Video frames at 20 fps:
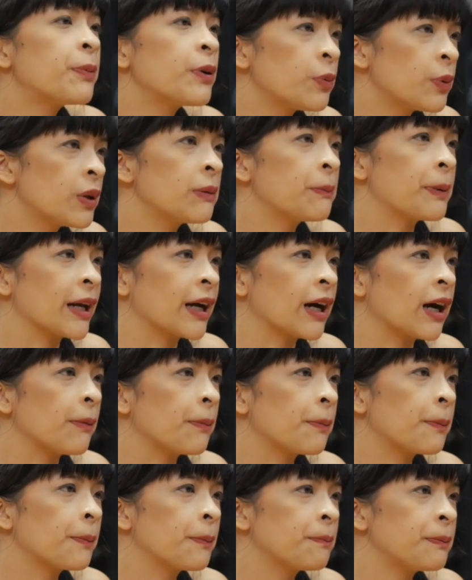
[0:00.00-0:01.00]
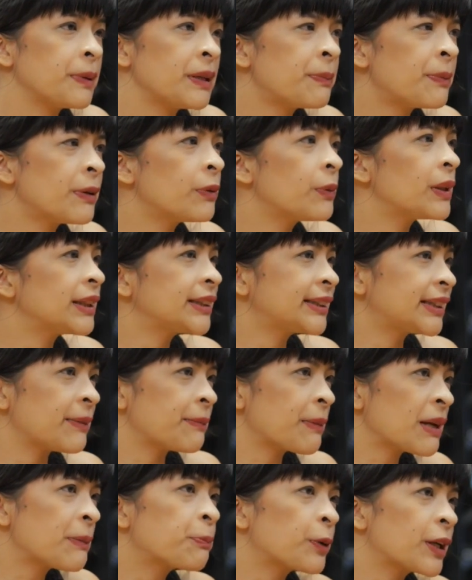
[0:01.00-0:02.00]
will pick up. People will say,
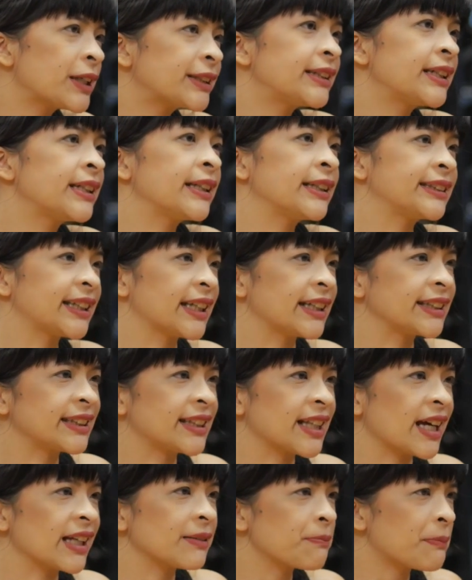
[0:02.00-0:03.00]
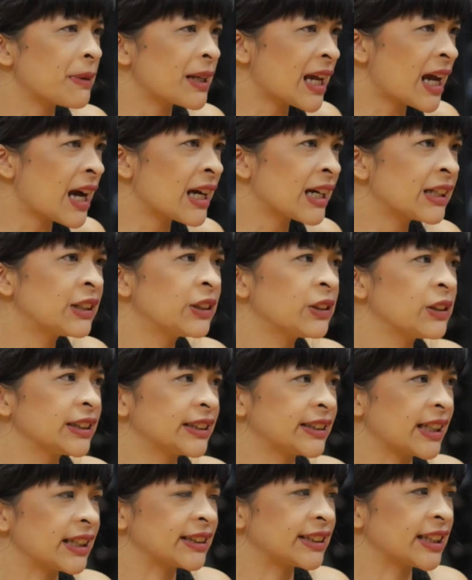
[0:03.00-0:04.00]
my president says that. My idol
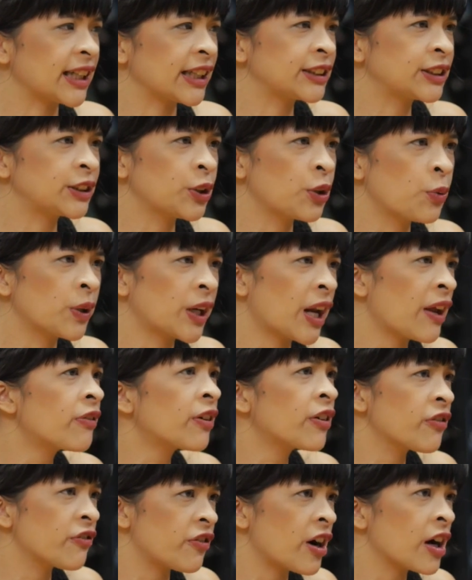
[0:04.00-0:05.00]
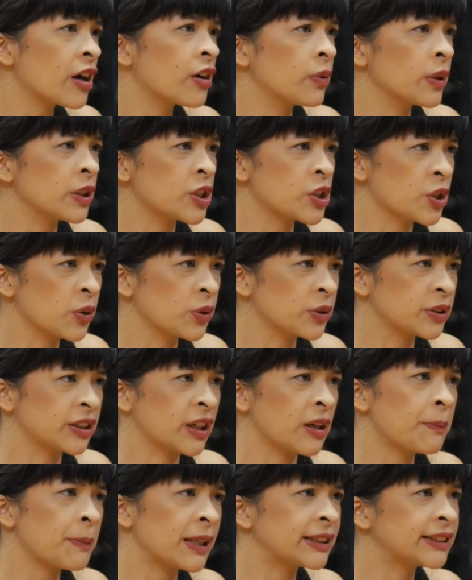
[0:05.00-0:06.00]
says that. So whatever fuckwit shows
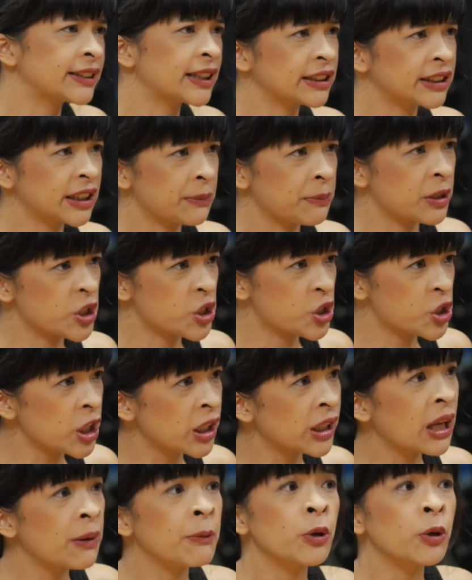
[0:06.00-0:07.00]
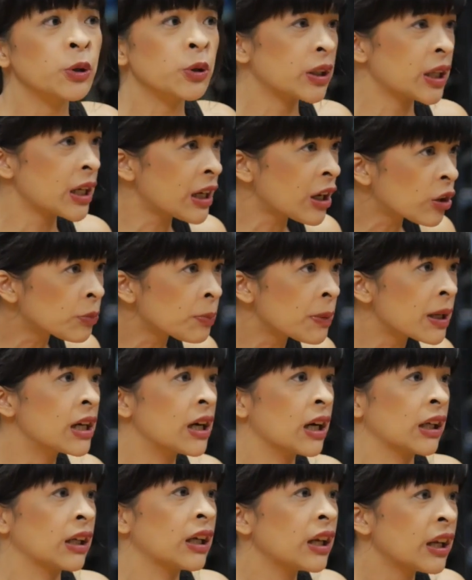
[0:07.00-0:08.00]
up and says I'm a shit, I'm going to take out my
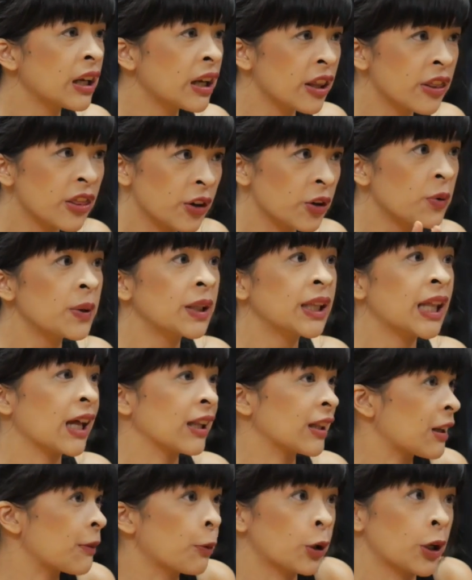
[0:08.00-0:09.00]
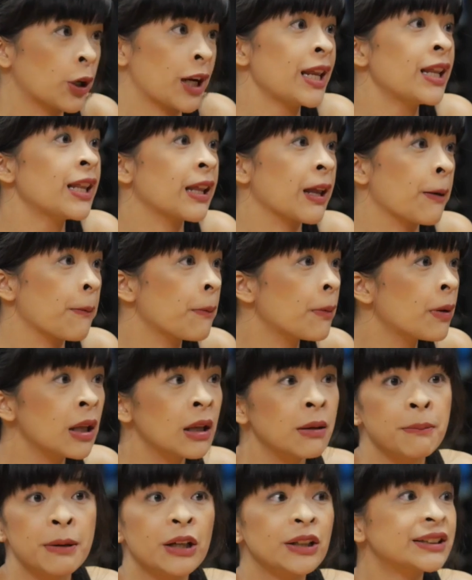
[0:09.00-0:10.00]
gun and throw it at him or hit him
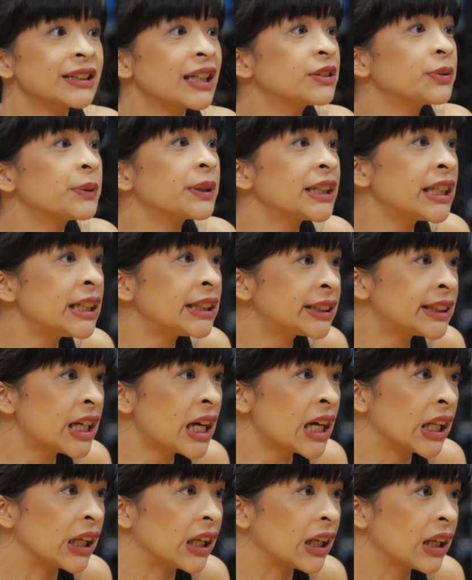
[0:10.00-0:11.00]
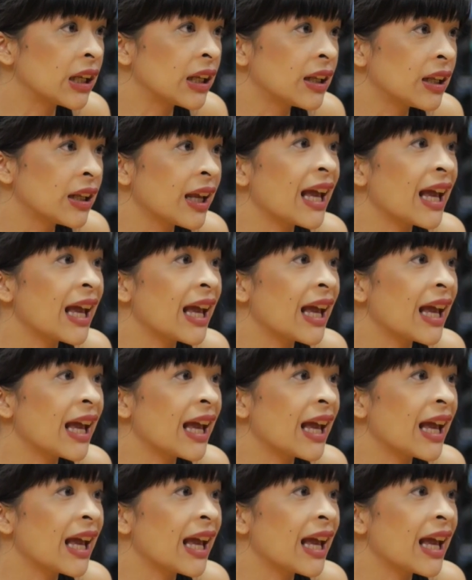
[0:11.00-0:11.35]
mm-hmm. because that's what he's done. And